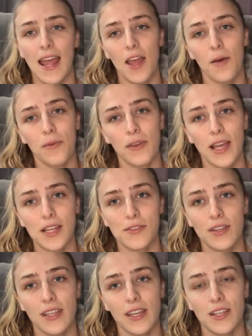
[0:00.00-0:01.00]
I hope you guys
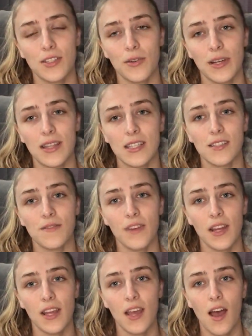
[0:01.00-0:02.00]
really enjoyed this
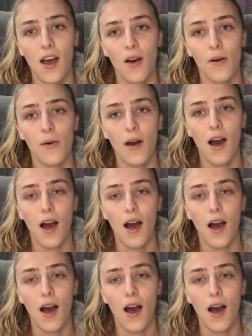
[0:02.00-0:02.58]
video.